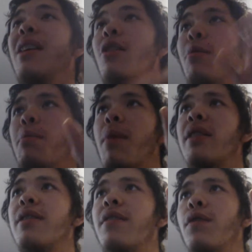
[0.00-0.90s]
your
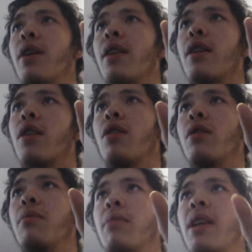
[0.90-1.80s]
best friend,
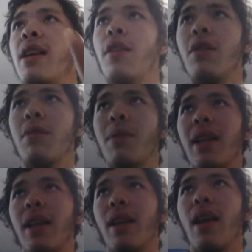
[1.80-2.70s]
call me the
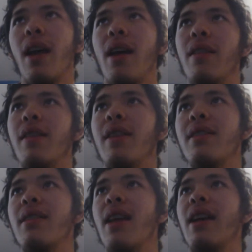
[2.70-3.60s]
one.
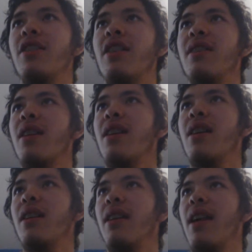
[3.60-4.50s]
This night just
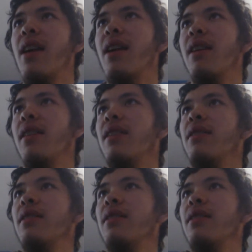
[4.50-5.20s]
can't end.